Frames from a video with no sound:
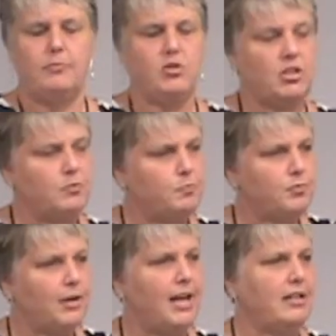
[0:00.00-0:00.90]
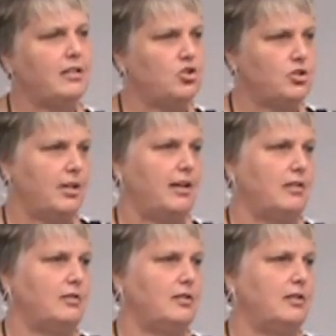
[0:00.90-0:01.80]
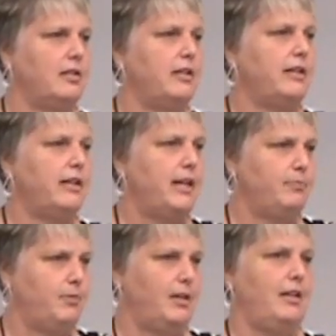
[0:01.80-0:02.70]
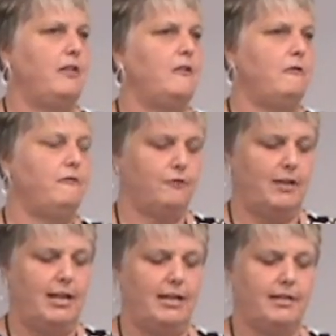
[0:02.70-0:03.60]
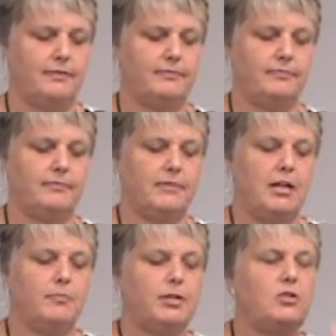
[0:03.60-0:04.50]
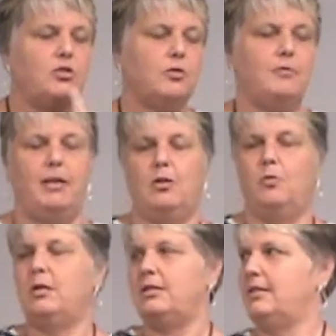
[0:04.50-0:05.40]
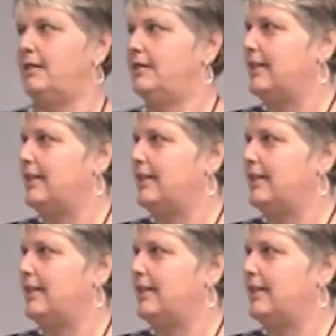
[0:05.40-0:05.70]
Just break the shell and be free. Please join me in a one-sentence